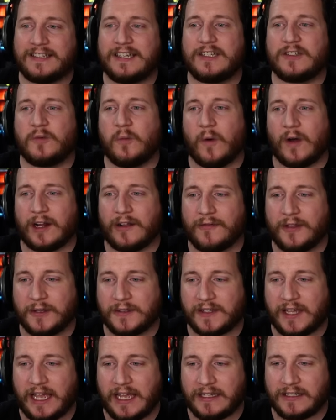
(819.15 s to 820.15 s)
is one of
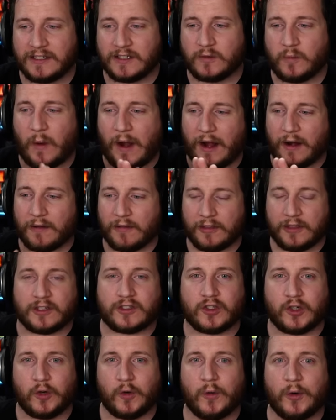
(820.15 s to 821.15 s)
those cases where the
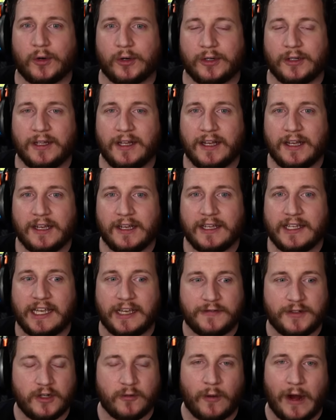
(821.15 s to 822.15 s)
tool
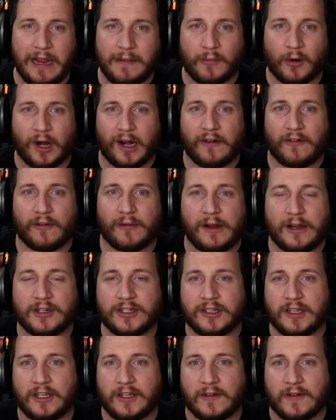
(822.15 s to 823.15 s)
gives you way more
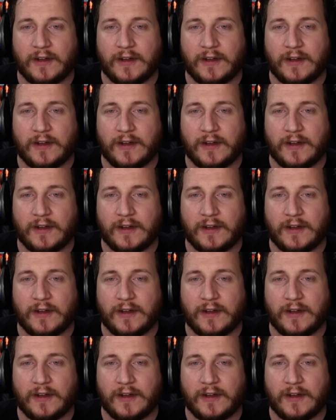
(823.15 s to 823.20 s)
information than you